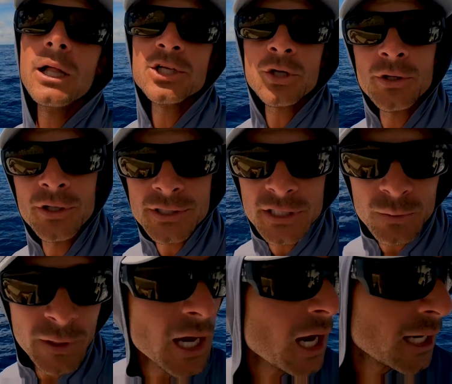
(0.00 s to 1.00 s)
electric reels because
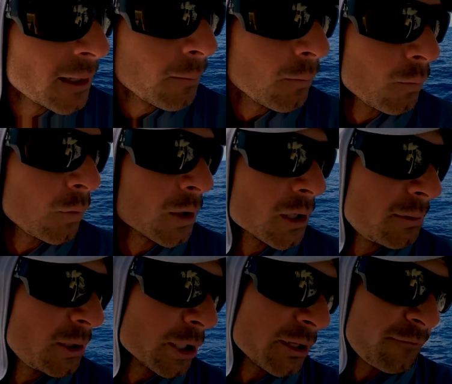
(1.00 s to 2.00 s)
we got them. We're gonna
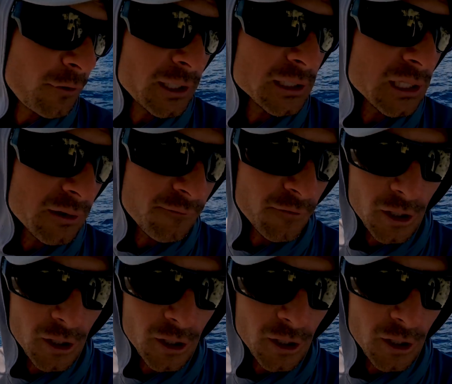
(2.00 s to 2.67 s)
be looking for anything